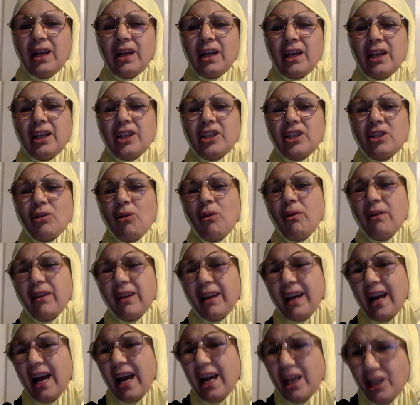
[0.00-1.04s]
it's not
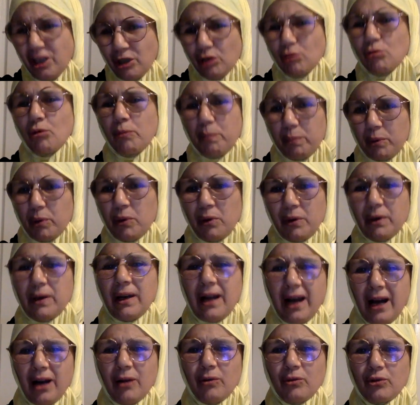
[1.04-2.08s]
nice to
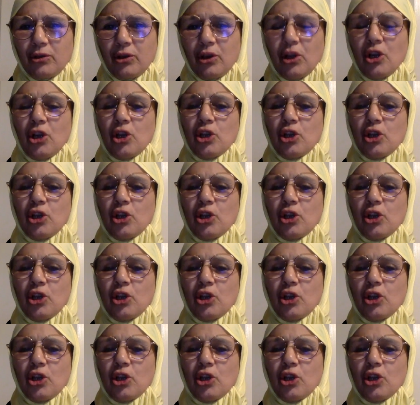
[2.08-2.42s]
pronounce